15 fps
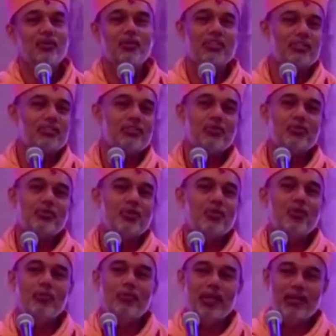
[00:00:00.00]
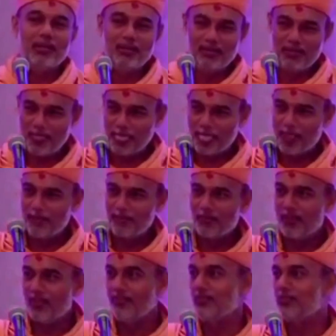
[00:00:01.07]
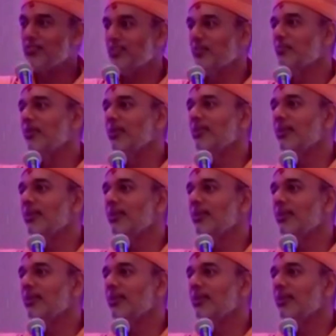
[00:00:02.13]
you will just lose a gold medal. If you stumble